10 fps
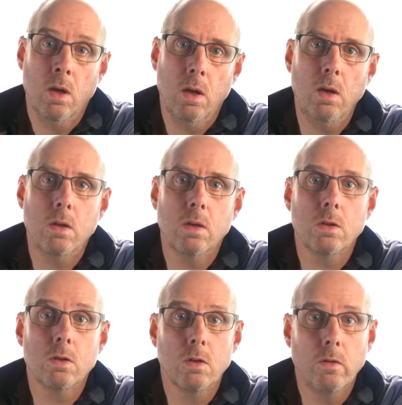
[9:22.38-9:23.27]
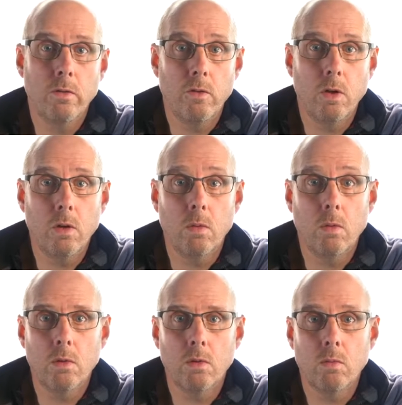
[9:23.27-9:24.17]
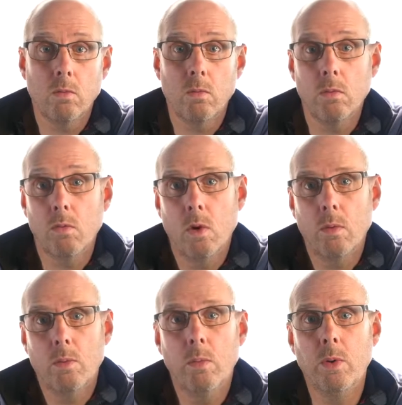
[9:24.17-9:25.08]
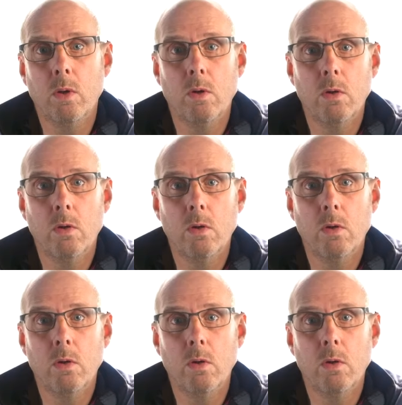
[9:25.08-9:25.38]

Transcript: ethos of what's quite popular,